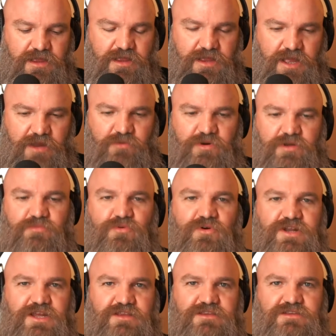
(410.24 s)
I want to
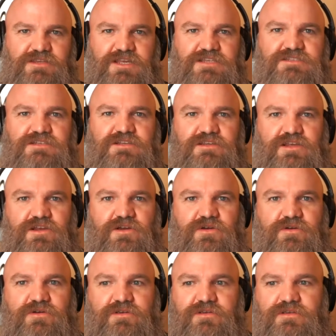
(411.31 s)
point out the lesson
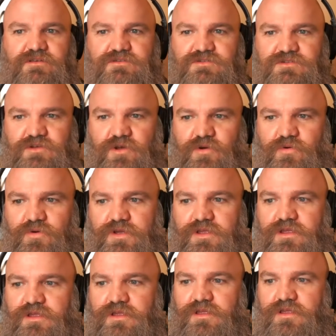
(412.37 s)
here. So,
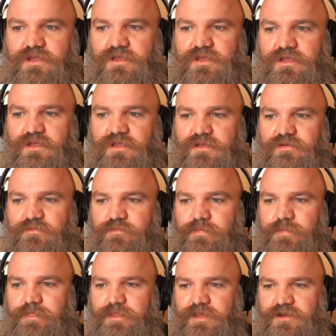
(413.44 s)

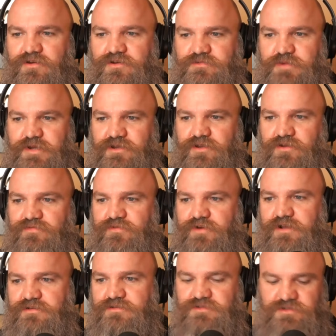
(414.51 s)
as my good
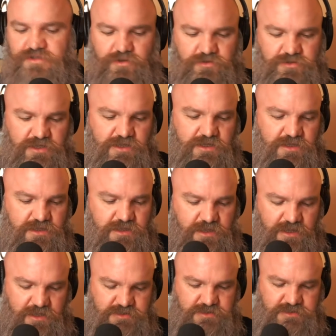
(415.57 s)
friend Sonia
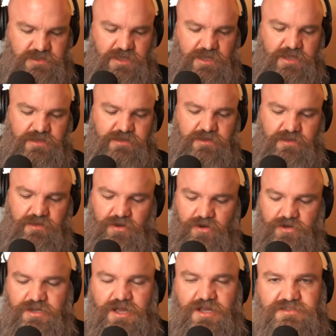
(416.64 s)
has said, our
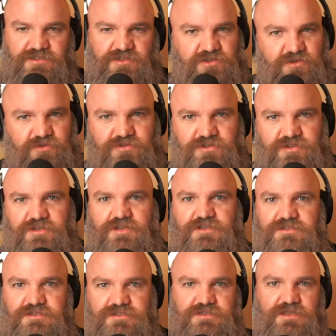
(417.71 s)
Constitution
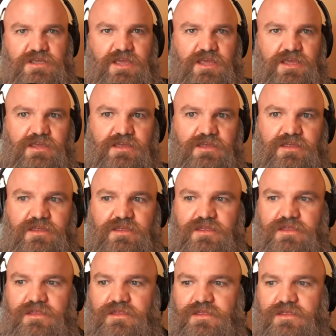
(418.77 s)
doesn't say
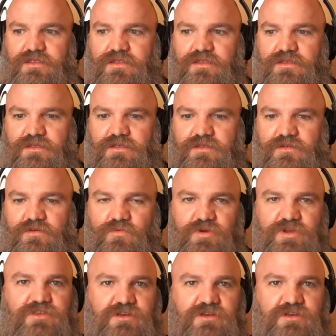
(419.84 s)
we the